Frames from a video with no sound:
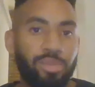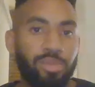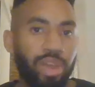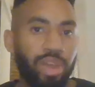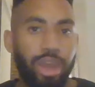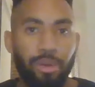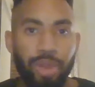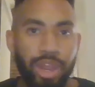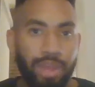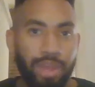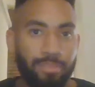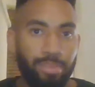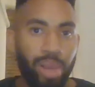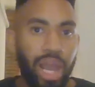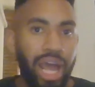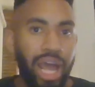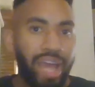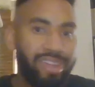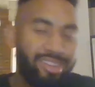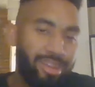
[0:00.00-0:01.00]
So that already
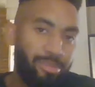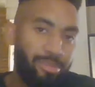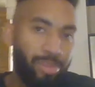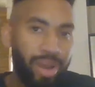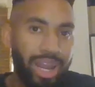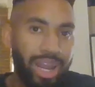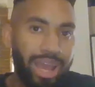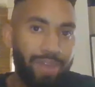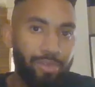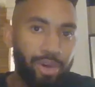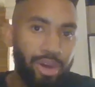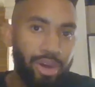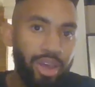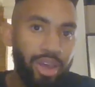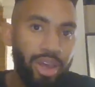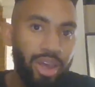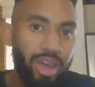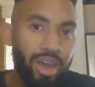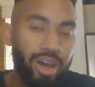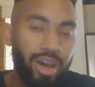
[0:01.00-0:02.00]
implies they probably have
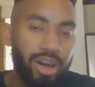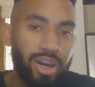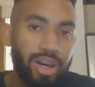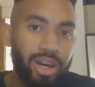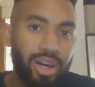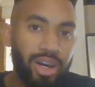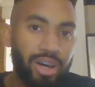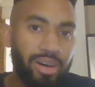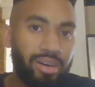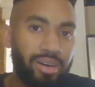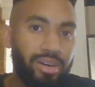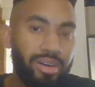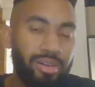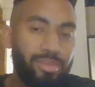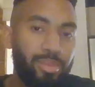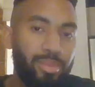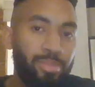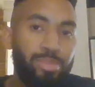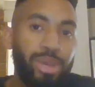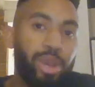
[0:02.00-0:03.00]

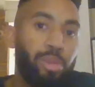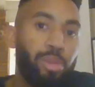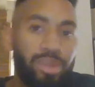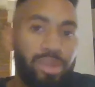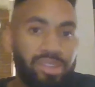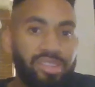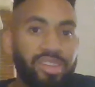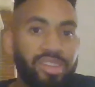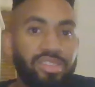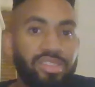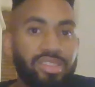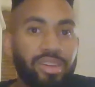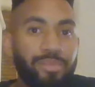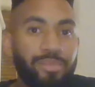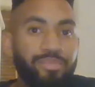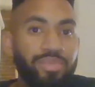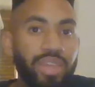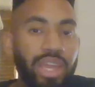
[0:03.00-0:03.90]
a bigger business.